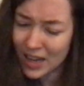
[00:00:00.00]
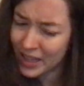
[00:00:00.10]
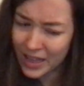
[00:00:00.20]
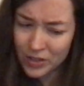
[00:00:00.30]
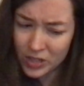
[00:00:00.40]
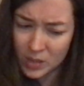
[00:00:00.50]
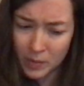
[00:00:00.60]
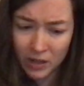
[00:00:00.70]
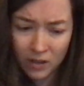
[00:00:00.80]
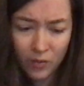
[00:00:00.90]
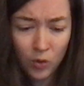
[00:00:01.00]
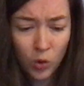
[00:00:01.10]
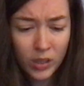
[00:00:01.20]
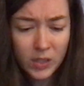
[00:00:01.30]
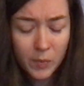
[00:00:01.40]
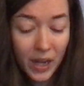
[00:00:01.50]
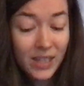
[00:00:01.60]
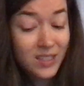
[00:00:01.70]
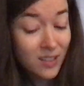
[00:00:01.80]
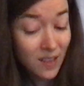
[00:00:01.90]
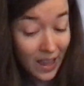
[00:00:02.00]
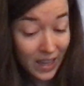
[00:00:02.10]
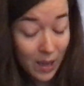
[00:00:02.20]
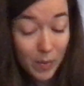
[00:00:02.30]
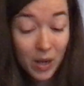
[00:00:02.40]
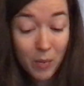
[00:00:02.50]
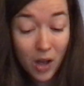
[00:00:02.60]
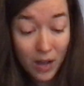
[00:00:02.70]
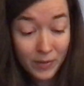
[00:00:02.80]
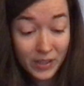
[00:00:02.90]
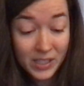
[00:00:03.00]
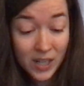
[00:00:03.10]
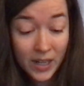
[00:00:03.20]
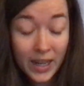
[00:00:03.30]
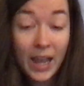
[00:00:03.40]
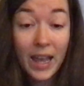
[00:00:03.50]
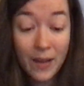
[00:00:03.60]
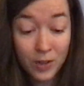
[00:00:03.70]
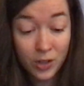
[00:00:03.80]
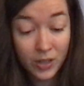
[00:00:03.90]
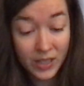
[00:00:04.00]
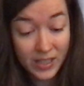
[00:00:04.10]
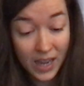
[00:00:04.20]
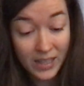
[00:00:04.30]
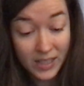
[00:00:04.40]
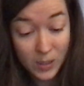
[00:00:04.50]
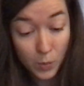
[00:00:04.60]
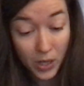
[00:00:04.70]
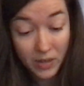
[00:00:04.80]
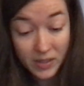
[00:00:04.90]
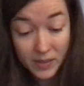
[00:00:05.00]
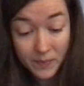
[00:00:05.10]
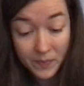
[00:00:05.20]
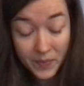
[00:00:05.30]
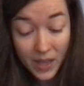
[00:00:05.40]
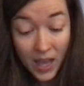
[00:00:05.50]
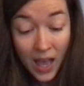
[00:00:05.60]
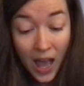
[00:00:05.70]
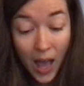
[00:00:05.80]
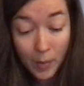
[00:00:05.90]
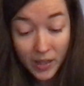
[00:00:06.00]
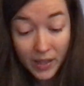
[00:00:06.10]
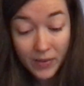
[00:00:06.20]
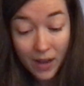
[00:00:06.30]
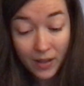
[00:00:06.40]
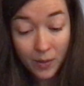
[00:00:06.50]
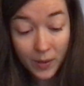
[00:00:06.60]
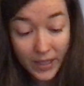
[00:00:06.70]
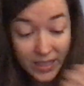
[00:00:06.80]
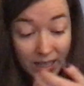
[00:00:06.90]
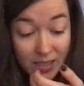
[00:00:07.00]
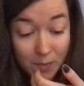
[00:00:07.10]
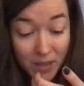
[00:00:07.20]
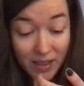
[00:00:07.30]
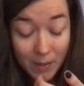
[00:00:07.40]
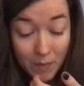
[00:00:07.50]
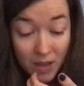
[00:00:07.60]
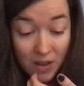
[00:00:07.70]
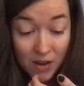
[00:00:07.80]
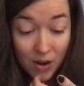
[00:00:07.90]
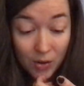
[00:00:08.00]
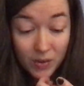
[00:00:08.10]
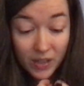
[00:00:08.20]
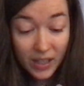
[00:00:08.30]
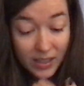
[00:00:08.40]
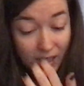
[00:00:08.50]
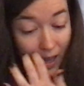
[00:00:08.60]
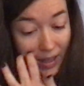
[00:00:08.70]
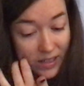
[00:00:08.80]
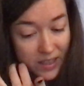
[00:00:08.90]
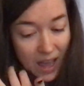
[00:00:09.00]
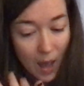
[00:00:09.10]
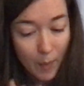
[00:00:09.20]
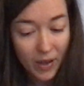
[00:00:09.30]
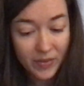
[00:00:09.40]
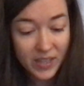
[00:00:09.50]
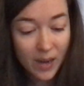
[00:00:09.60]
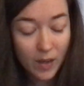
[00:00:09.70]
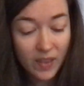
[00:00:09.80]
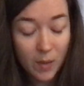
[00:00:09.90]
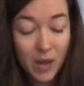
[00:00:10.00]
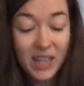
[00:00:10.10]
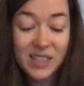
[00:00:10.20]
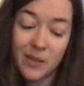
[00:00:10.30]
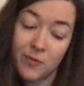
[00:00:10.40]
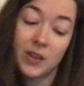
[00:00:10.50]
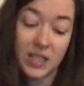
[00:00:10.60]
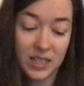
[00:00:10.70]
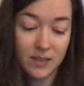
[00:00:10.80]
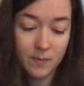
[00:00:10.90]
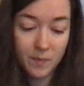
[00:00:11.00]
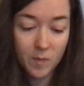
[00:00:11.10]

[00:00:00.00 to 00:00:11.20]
a kindred spirit, of course, but I still like him, and I'm awfully sorry I ever criticized his prayers. I believe now he really does mean them, only he has got into the habit of saying them as if he didn't.